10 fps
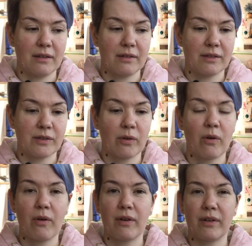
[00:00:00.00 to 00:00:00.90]

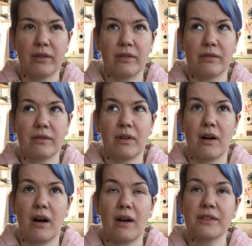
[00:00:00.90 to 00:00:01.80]
so
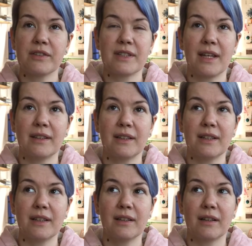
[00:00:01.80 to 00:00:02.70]

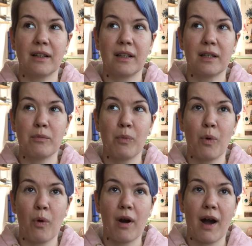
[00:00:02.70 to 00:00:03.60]
understanding a little
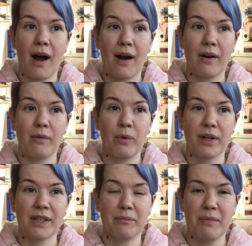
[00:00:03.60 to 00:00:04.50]
more
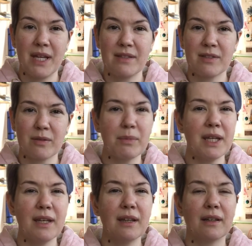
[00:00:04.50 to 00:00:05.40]
what it means to
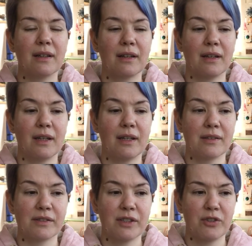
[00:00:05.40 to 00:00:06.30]
be in
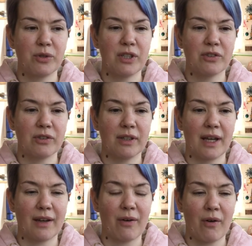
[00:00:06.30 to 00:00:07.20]
a situation
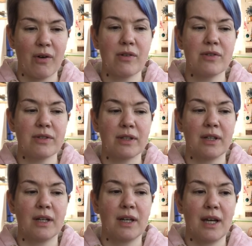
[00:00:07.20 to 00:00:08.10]
like hers,
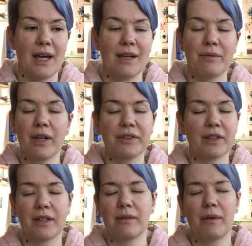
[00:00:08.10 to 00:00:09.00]
and I'm not
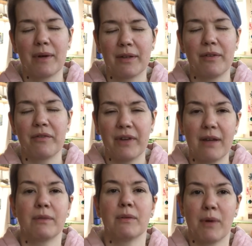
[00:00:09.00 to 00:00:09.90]
talking about the
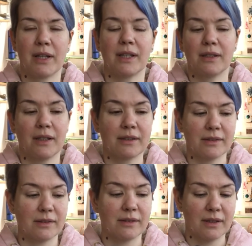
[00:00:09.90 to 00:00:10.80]
fame, the money, not
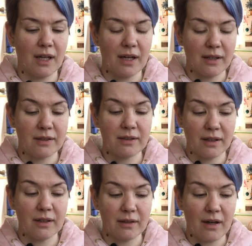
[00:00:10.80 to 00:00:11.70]
it's
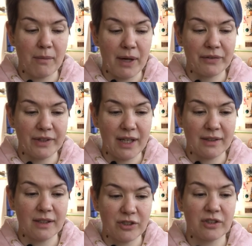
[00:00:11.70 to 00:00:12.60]
about the
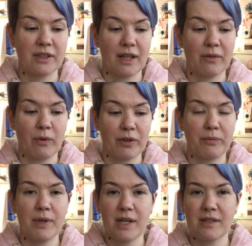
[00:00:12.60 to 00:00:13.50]
addiction and
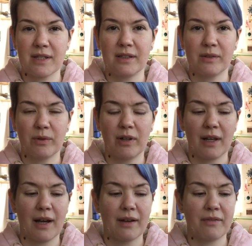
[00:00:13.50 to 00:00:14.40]
what brings into your
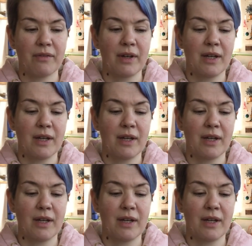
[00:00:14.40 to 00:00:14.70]
life,